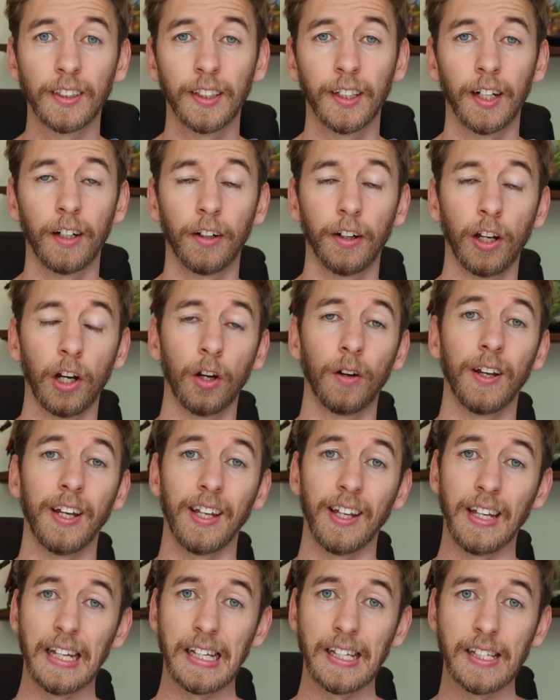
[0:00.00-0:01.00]
scenario
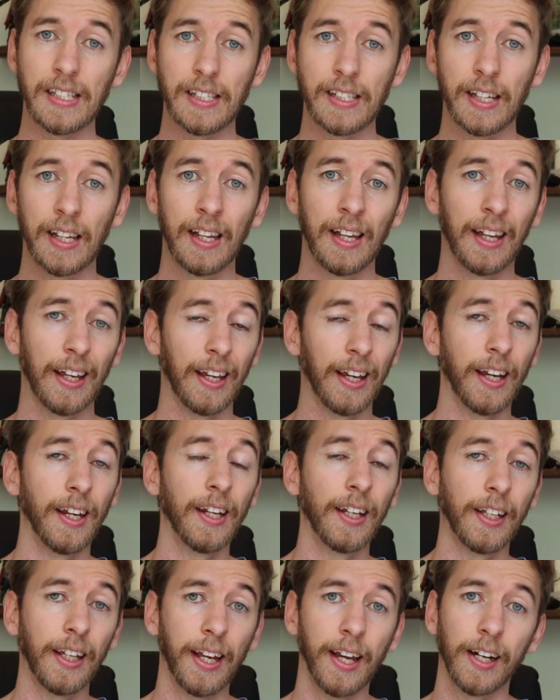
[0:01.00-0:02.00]
is
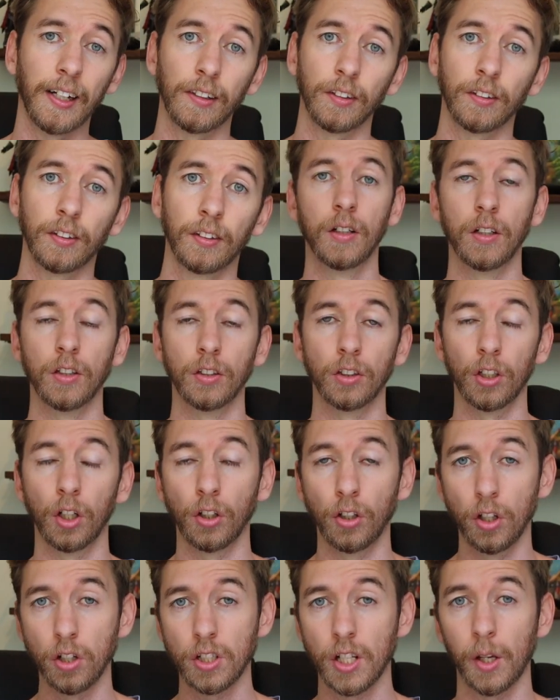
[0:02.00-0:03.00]
eating out. So
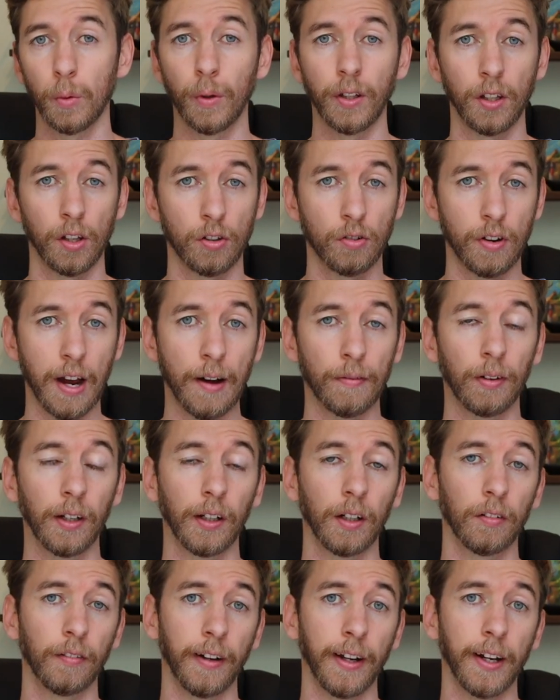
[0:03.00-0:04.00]
usually when you're
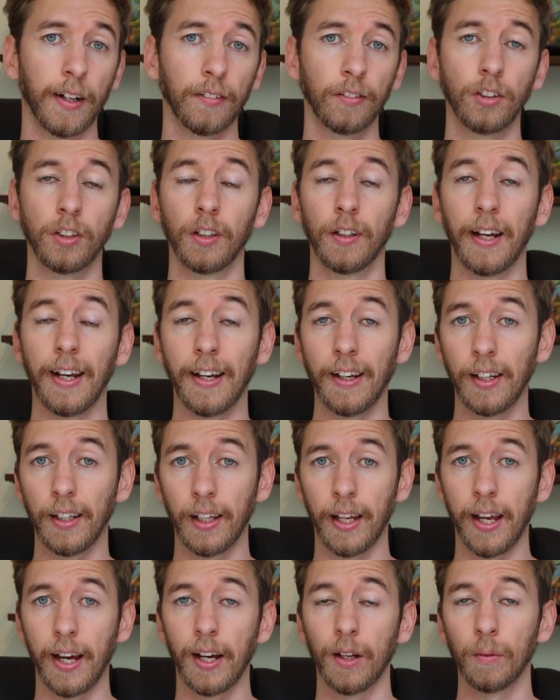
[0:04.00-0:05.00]
traveling around, you're
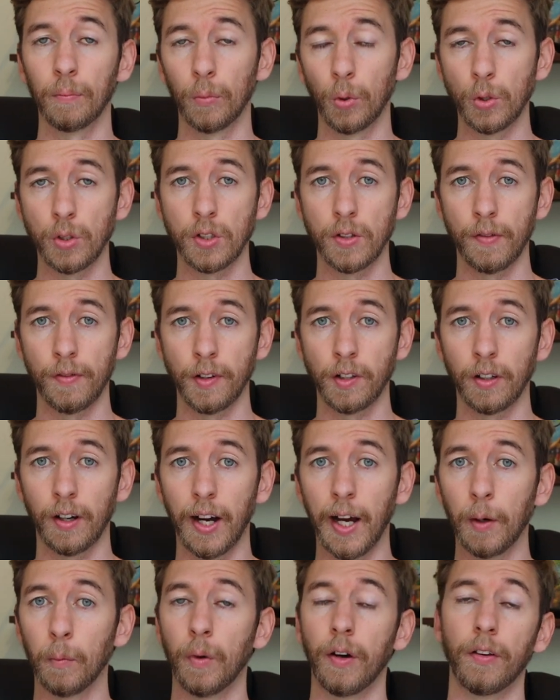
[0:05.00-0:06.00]
eating out most of the
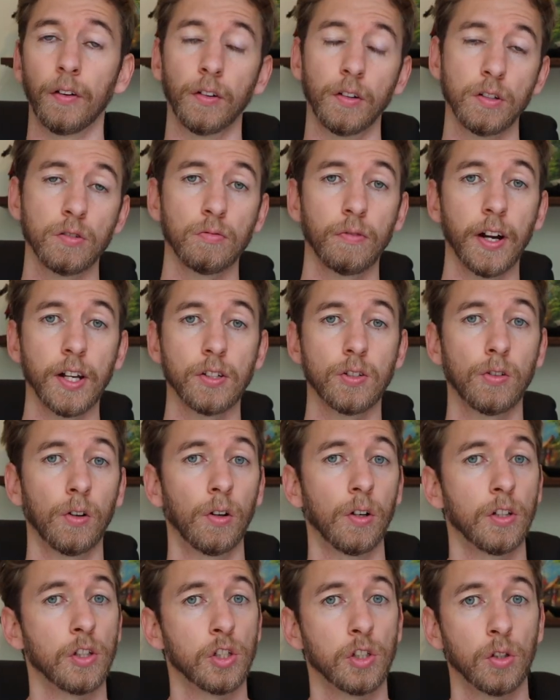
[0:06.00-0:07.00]
time, whether it's
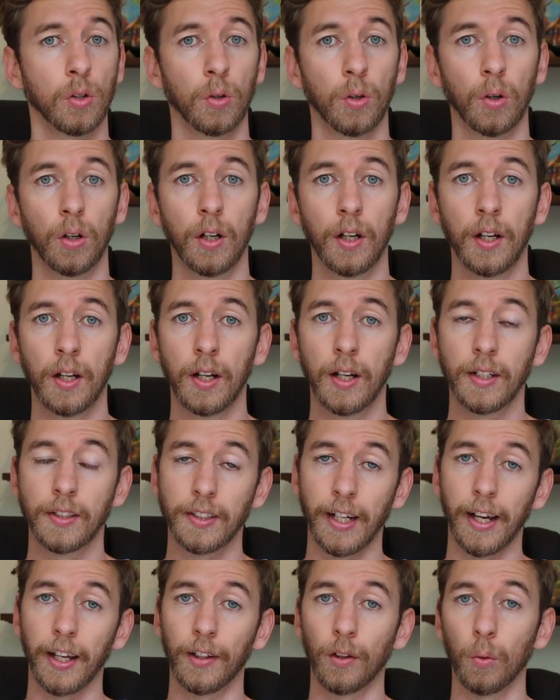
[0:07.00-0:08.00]
restaurants or
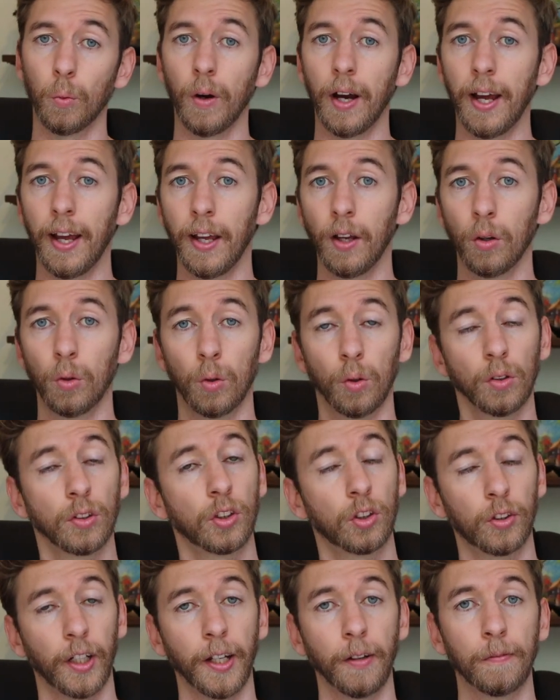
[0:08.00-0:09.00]
takeaway or
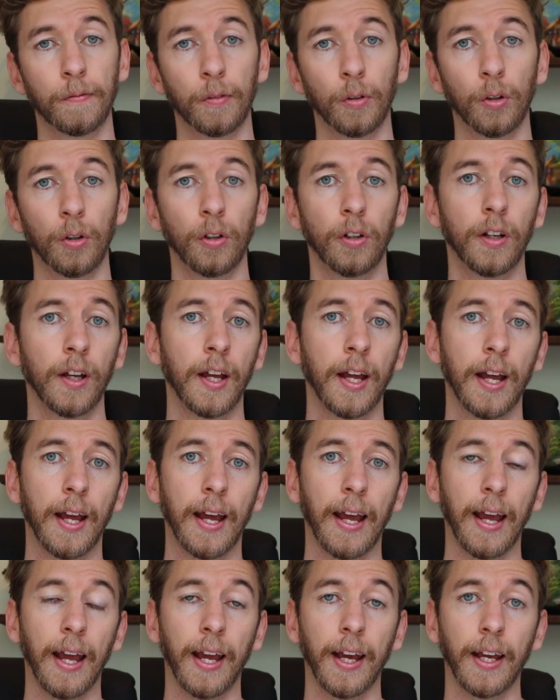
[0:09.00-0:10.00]
street food,
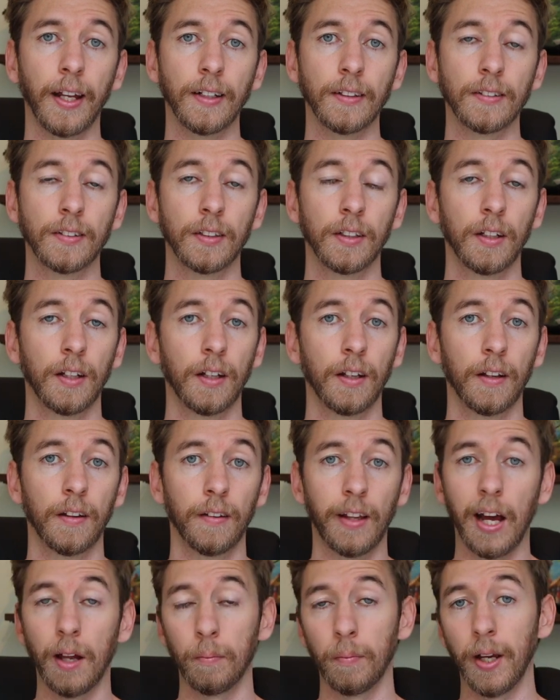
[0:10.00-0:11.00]
and
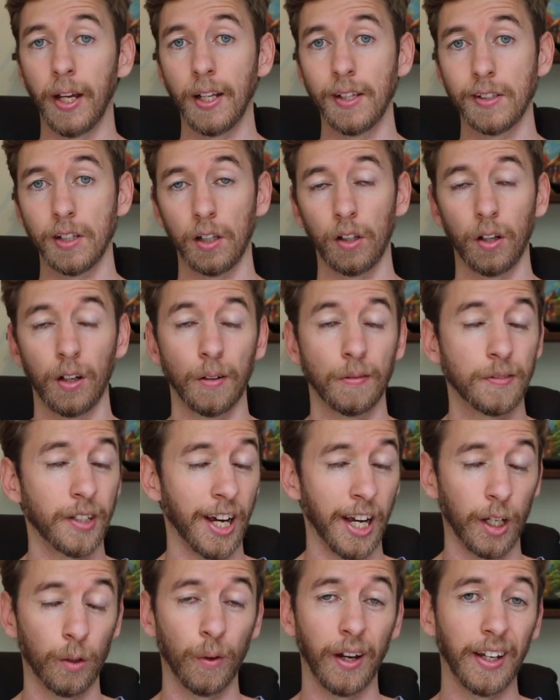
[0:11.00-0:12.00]
that means a lot of
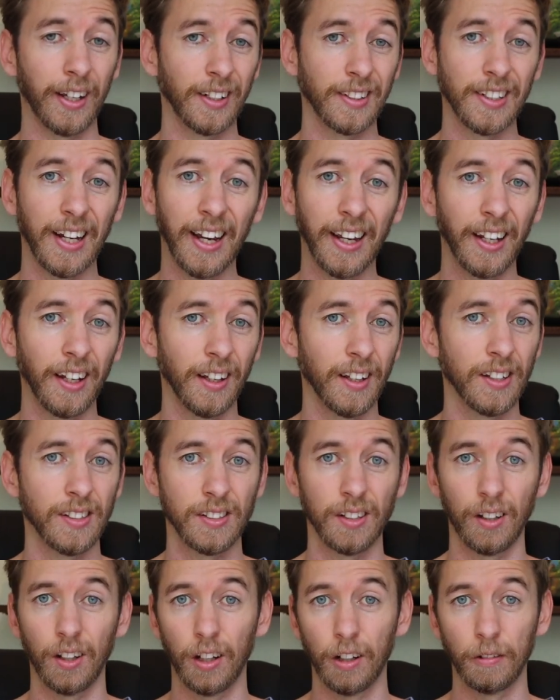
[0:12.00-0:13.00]
takeaway
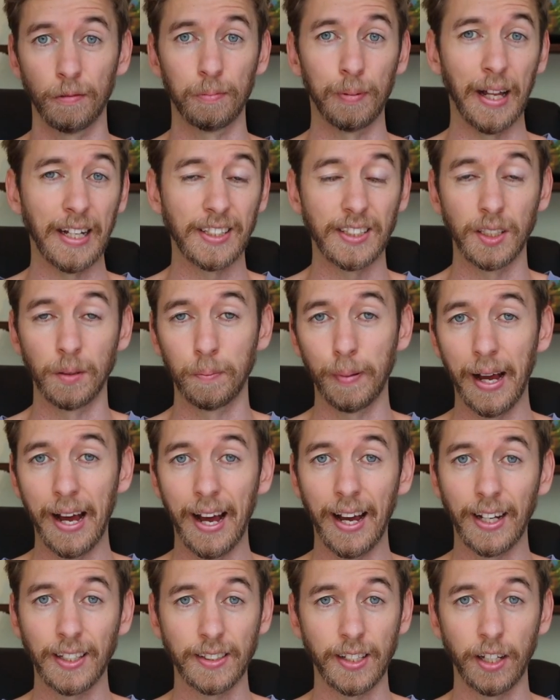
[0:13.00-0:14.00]
containers, a lot of plastic
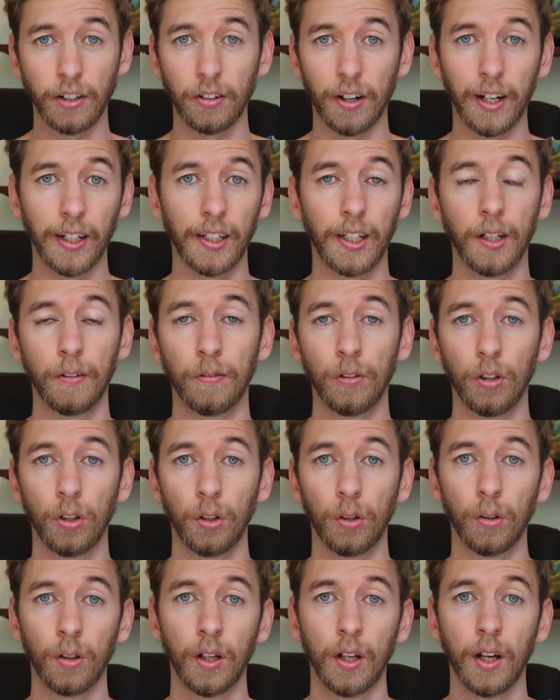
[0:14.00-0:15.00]
bags they try and give
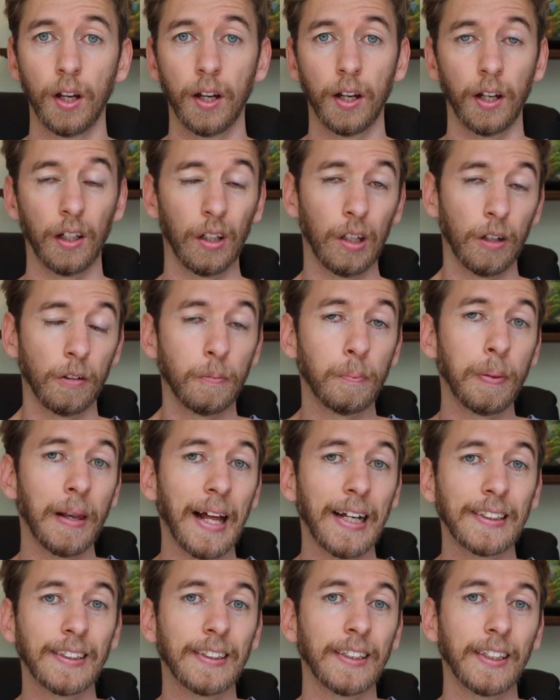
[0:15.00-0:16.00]
you, a lot of
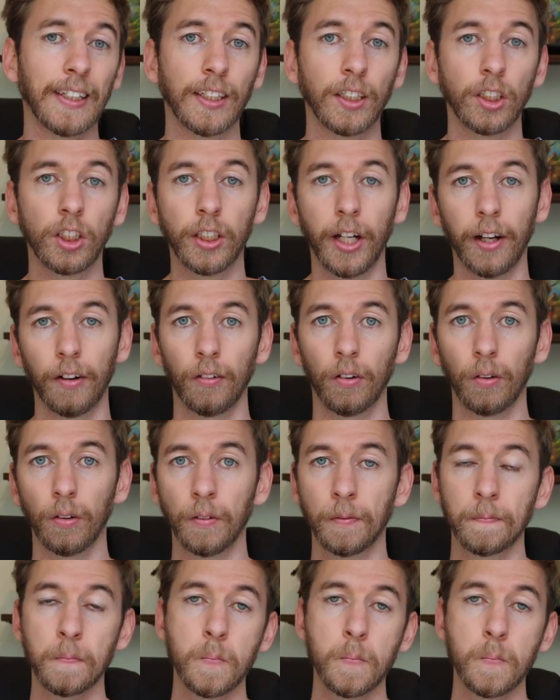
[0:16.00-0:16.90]
plastic in general.